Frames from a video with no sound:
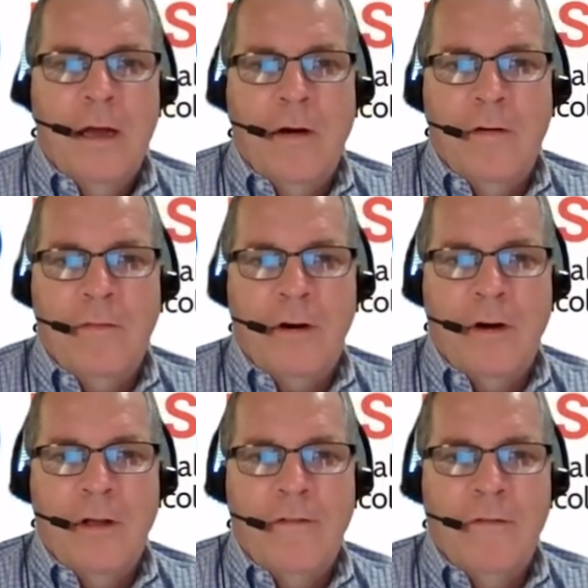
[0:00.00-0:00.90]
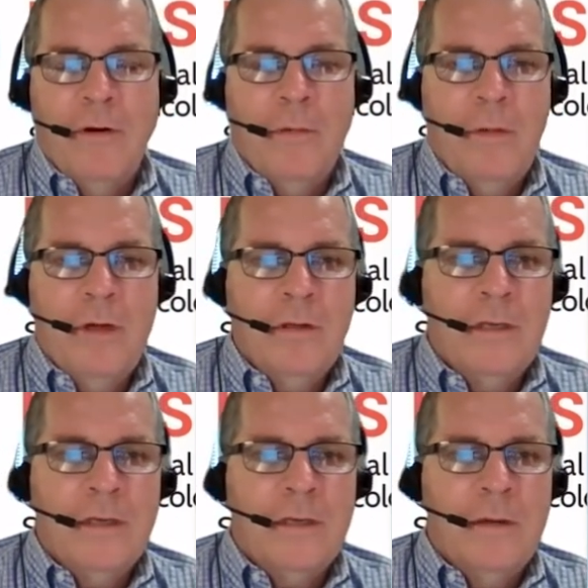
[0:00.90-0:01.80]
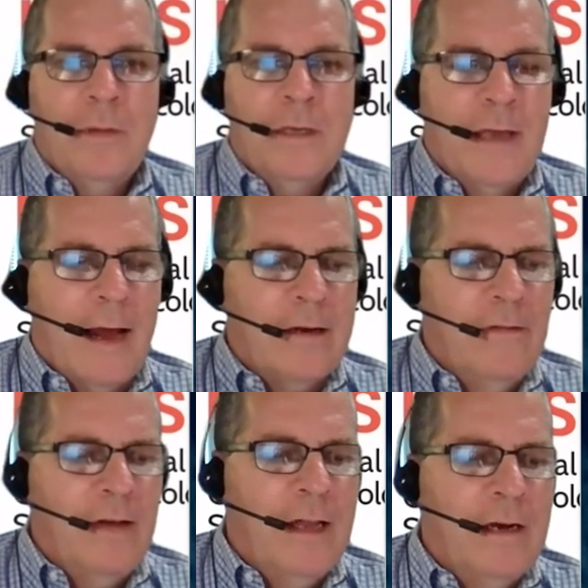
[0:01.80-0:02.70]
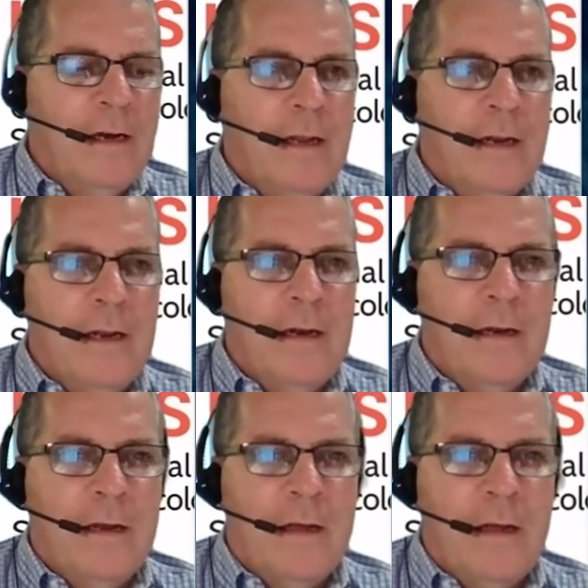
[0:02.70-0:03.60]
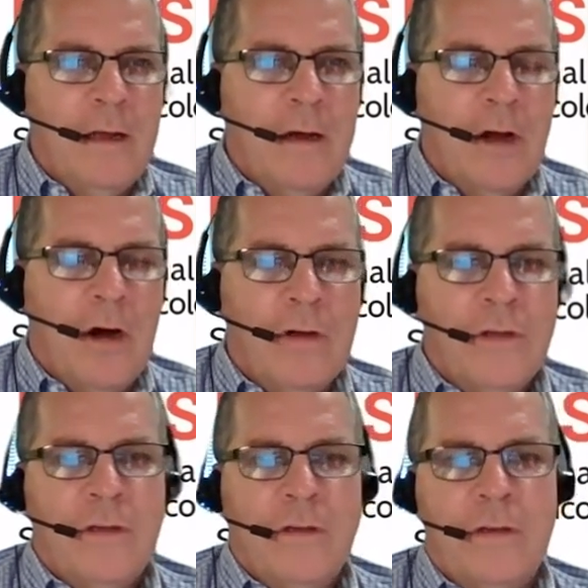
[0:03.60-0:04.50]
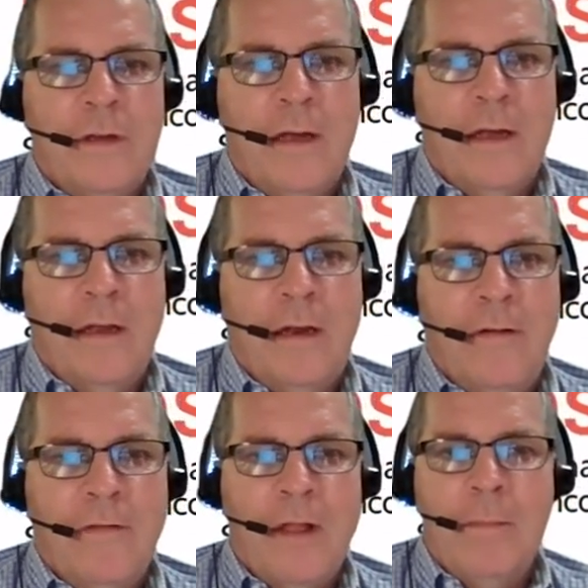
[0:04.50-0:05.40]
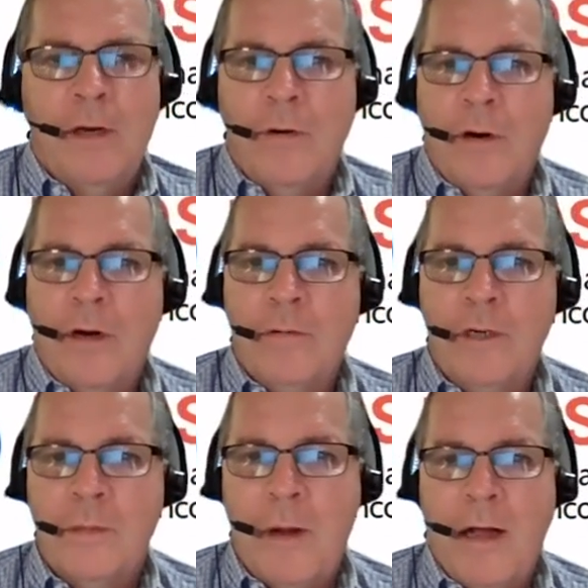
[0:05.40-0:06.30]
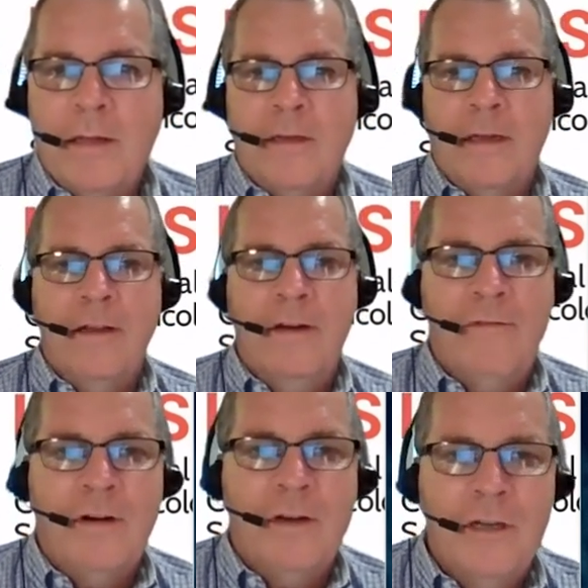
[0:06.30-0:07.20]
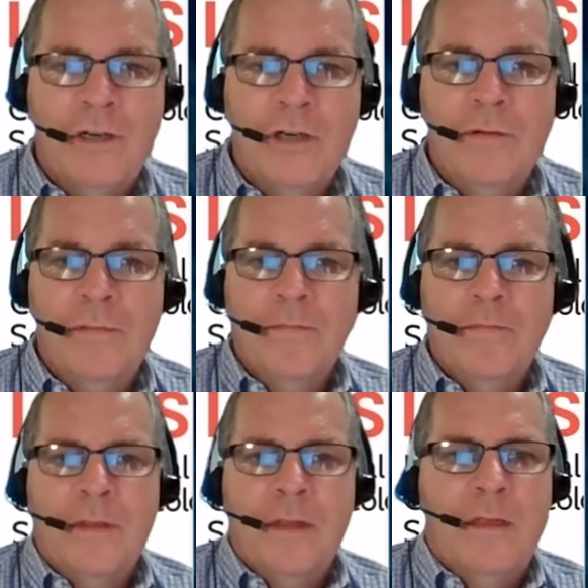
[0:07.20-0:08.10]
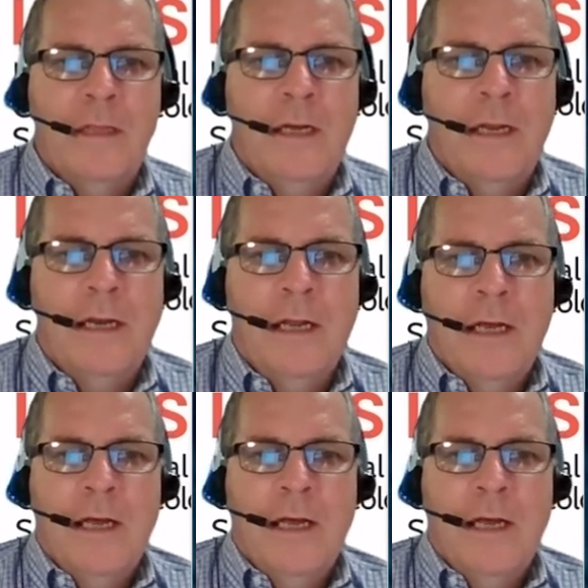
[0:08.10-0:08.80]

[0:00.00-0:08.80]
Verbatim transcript: However, if your immune system is activated and it uh, causes uh, an inflammatory response in a different tissue, then